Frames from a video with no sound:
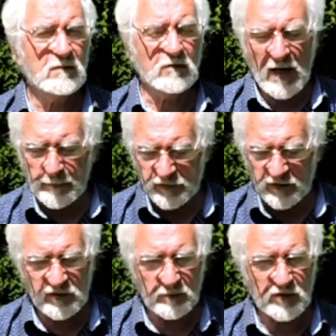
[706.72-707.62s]
A wrap
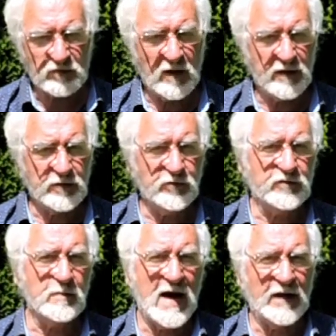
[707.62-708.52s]
system is where you
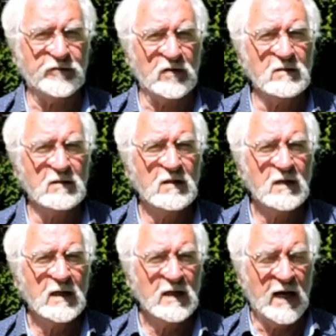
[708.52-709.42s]
use a mandrel
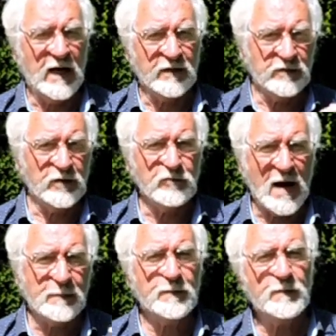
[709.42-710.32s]
and you
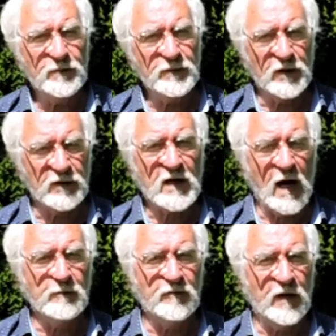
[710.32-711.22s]
wrap your
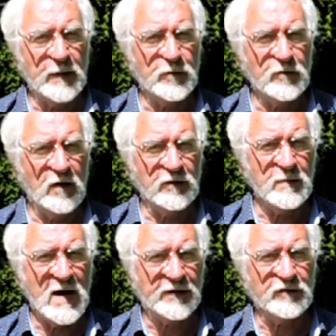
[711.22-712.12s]
carbon fibre around the
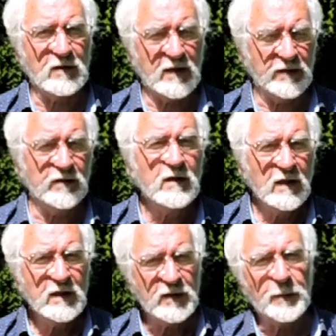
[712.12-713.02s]
mandrel and
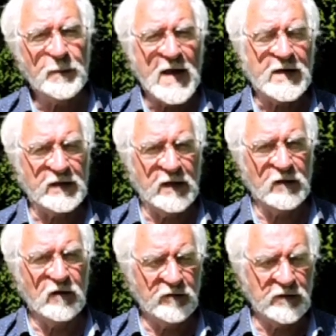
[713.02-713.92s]
you bake it in
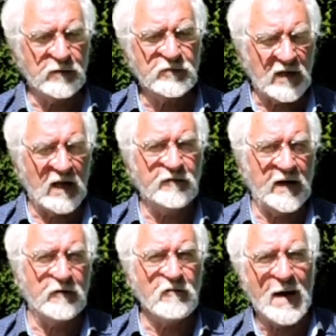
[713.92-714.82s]
an oven, you
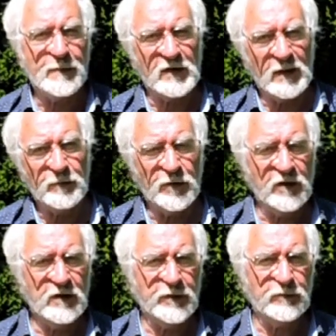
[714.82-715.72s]
cellophane wrap it and put
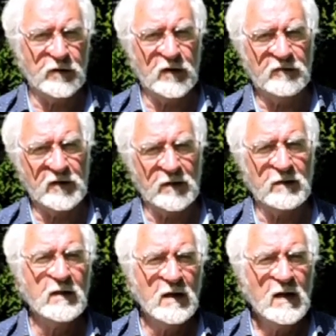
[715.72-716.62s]
it into an oven,
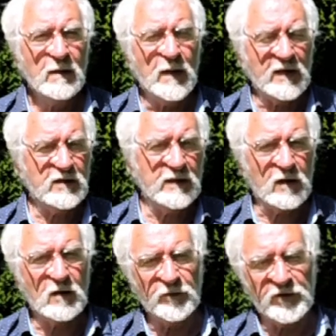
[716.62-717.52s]
and basically
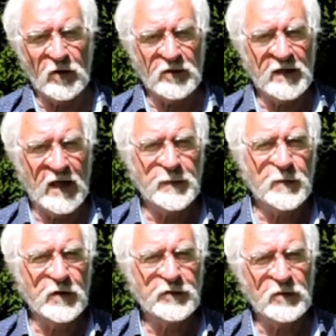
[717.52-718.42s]
it comes out, and then you
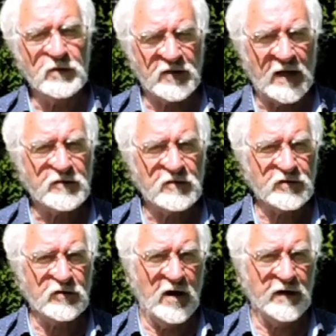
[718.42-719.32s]
put it through a central
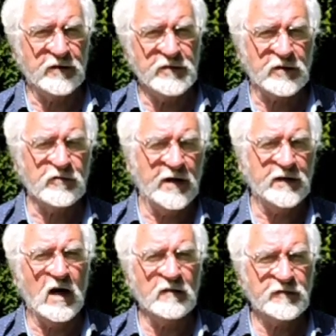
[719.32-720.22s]
grind and you
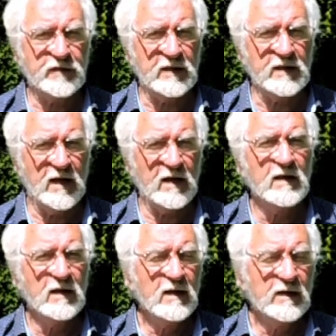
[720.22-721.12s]
grind off
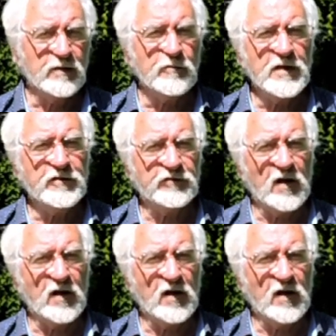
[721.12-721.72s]
the ridges